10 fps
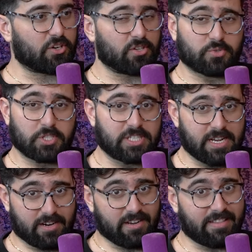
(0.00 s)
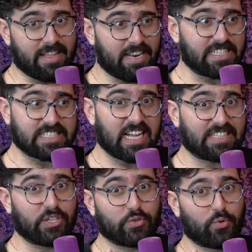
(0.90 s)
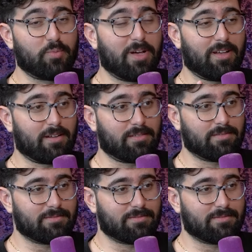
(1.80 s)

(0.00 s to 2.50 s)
you're Arnold Schwarzenegger, and then it's not a tumor.